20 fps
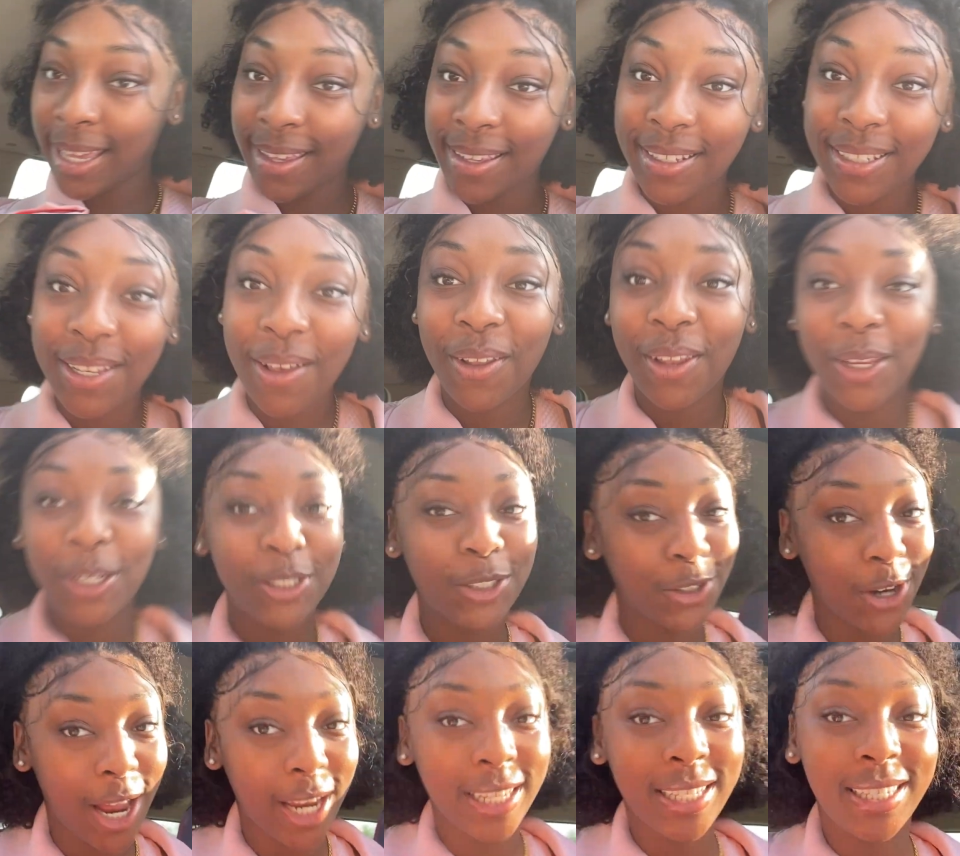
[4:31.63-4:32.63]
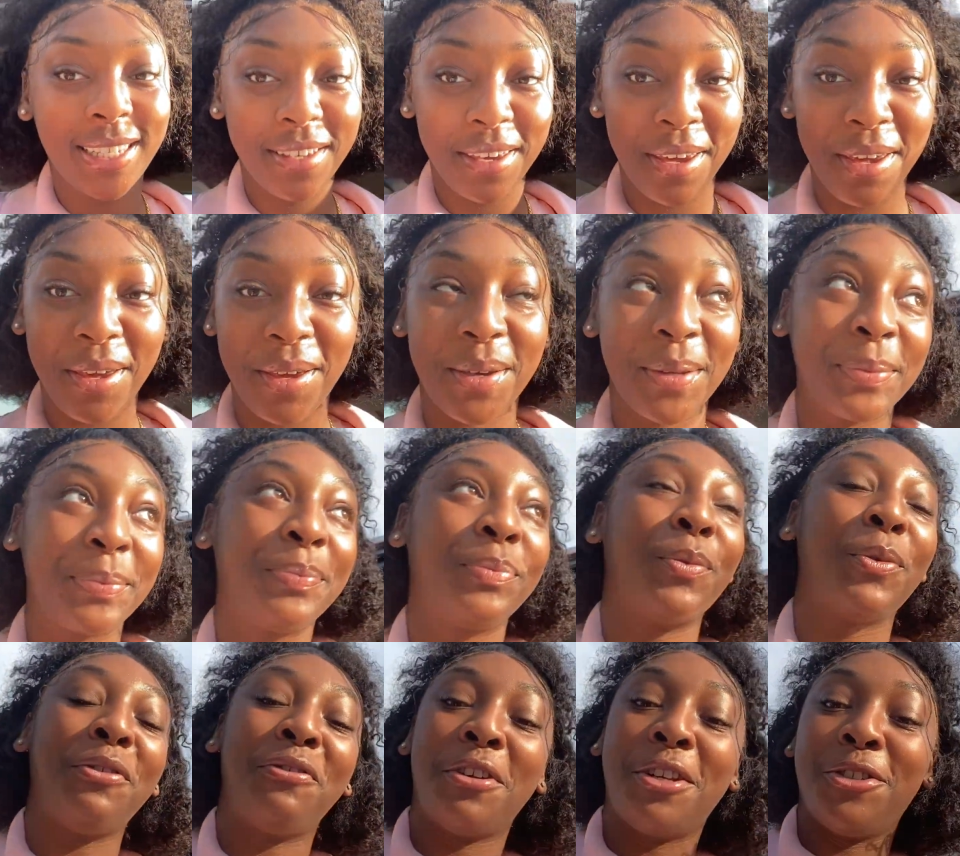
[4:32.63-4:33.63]
so let's try this again.
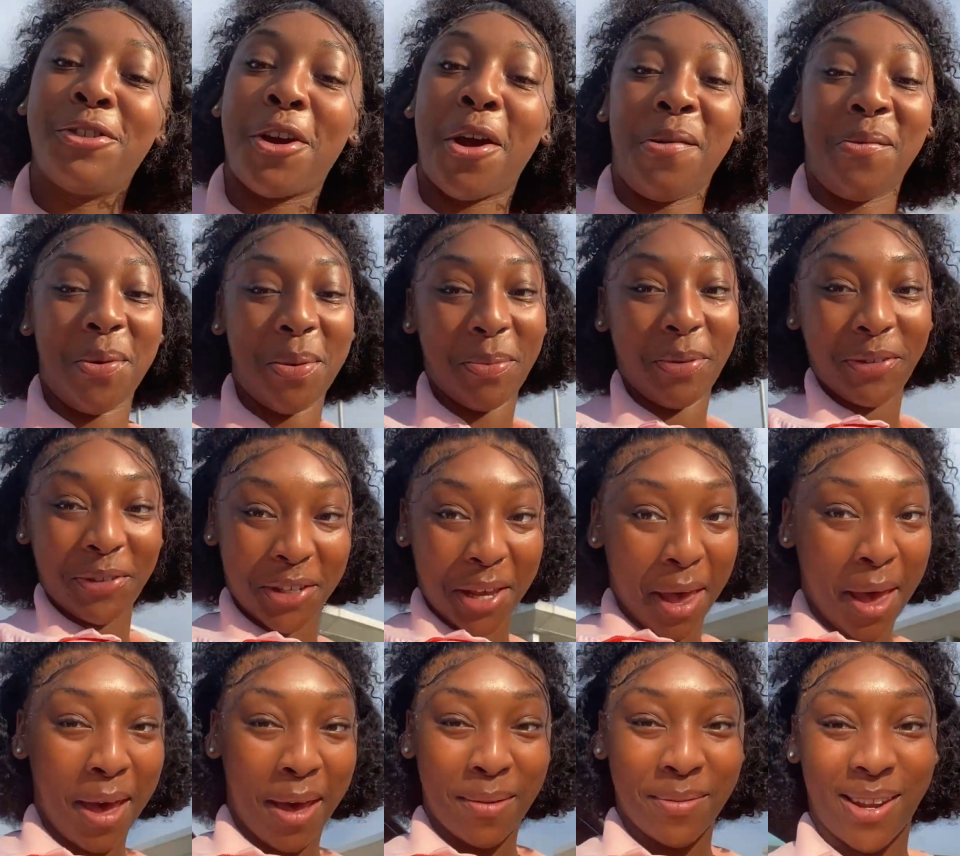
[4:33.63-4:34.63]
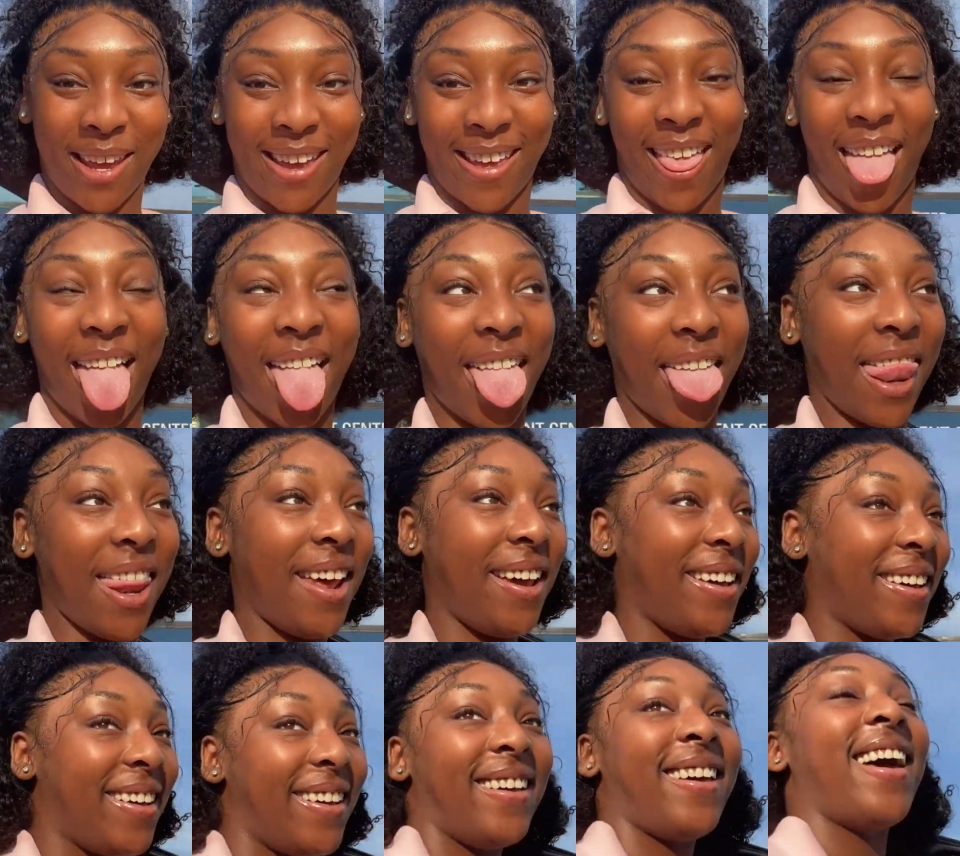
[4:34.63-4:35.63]
We're gonna try one more time.
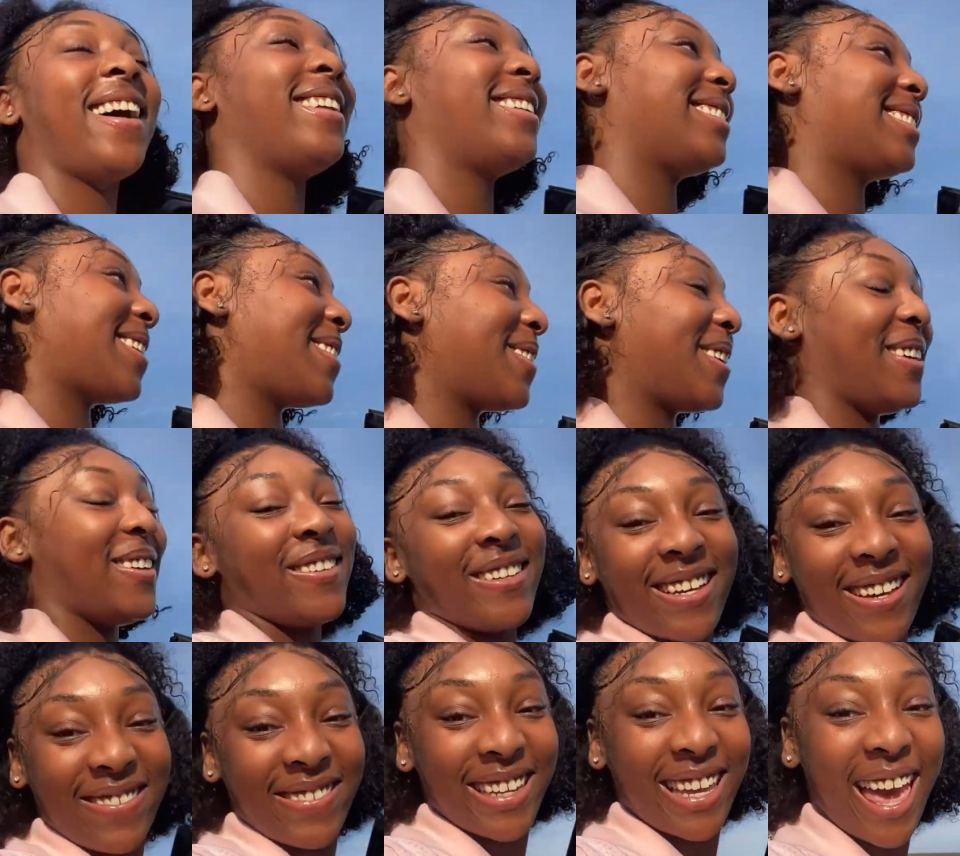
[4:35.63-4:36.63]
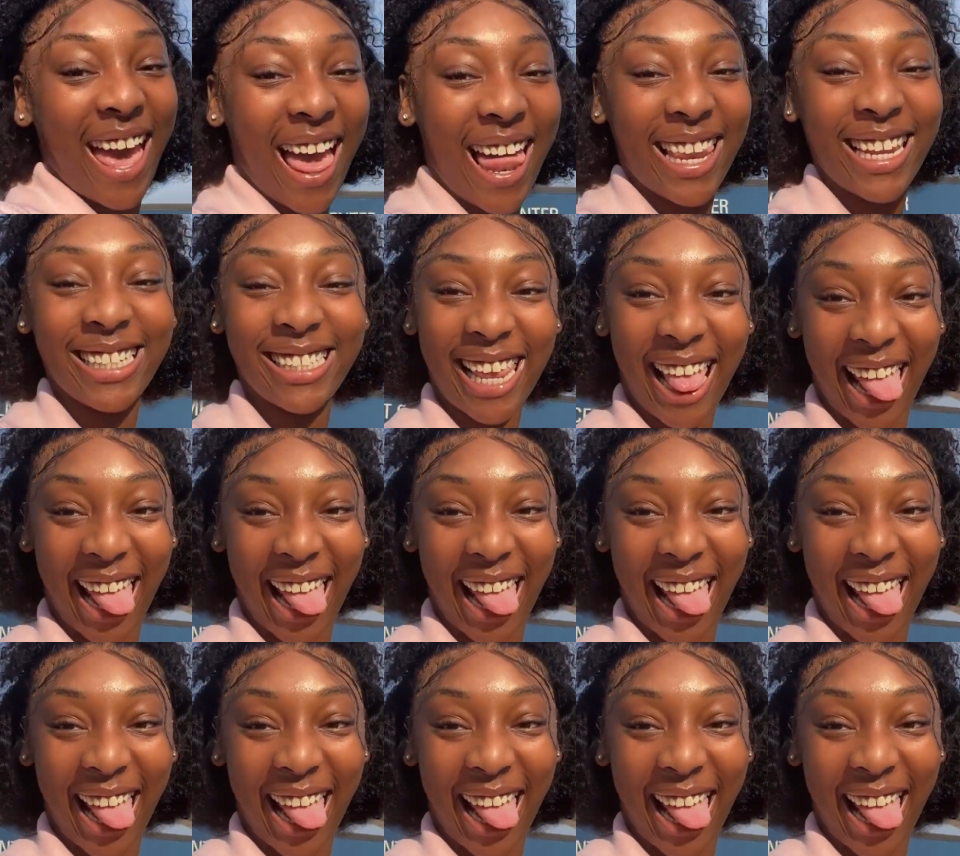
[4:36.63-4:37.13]
I look so cute going to college.